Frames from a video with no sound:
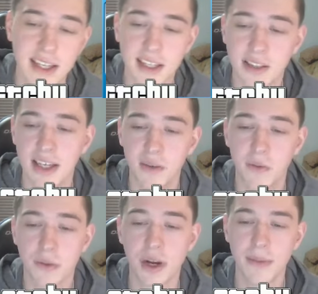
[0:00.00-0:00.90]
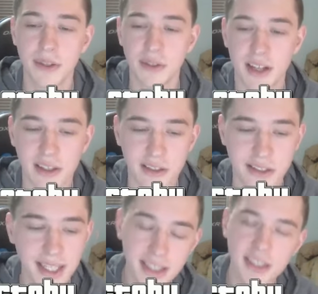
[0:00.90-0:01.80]
Thank you, thank you for dropping those
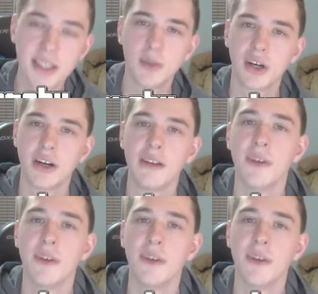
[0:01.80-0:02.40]
dollars in the tip jar.